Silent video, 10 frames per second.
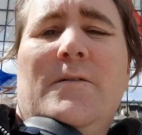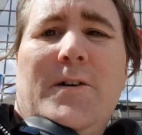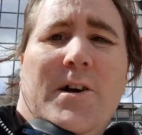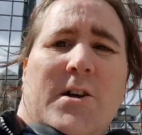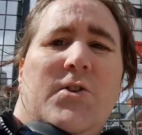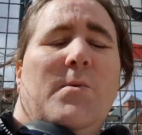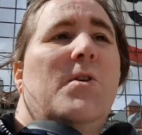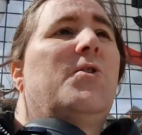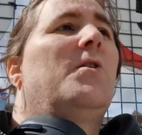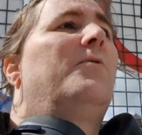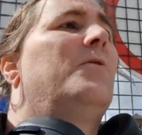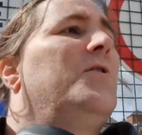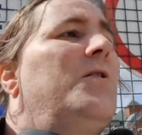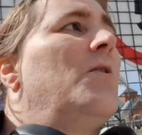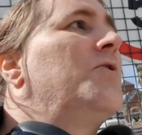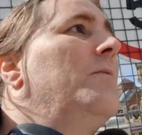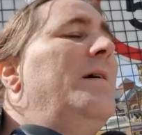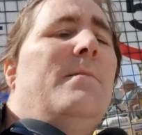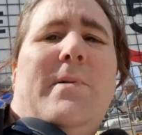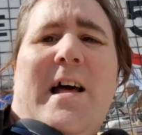for some of the stuff which has also
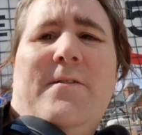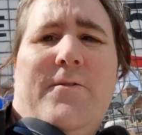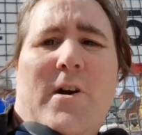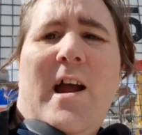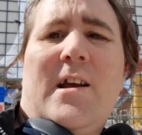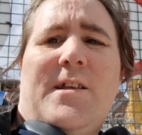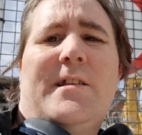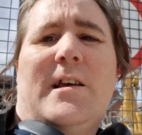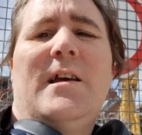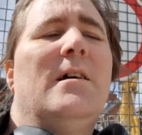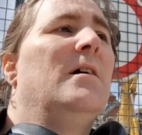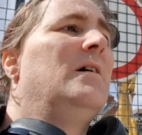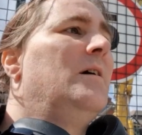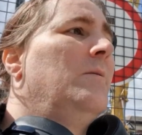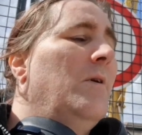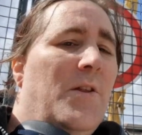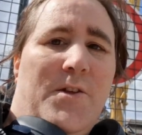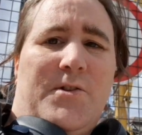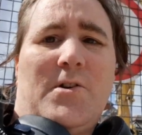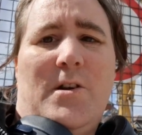been planned for Eckersley, where
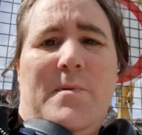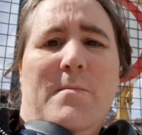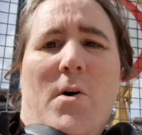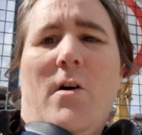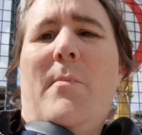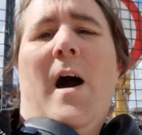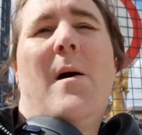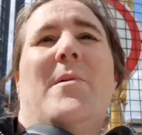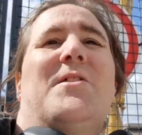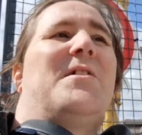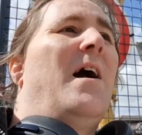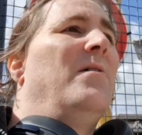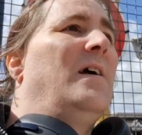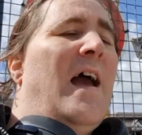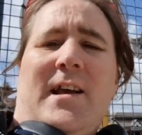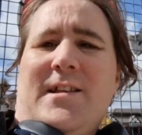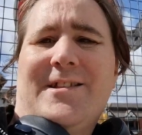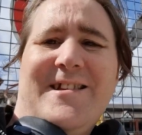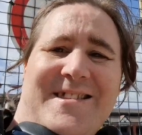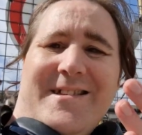there's going to be more apartments down at
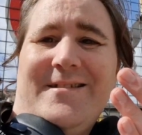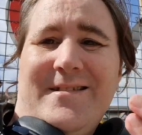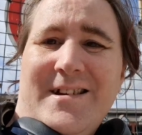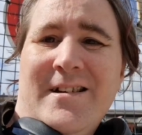Eckersley, and then